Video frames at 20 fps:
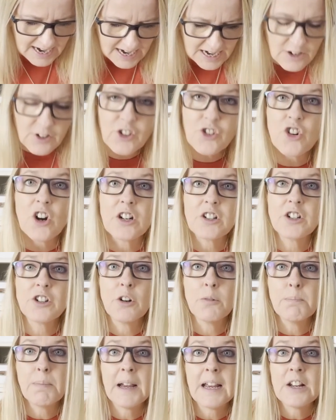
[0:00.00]
instructed
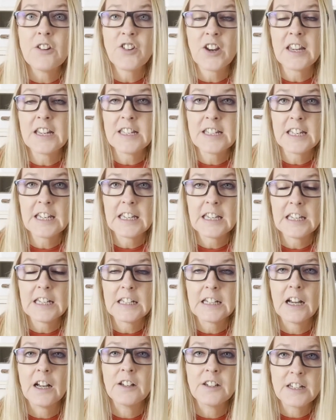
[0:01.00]
on page eighteen,
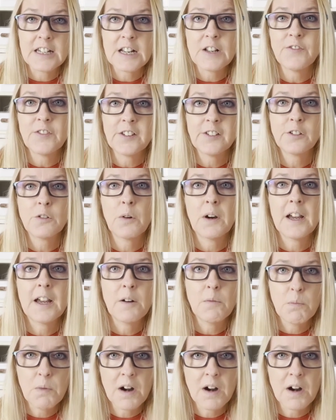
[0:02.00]
underneath the square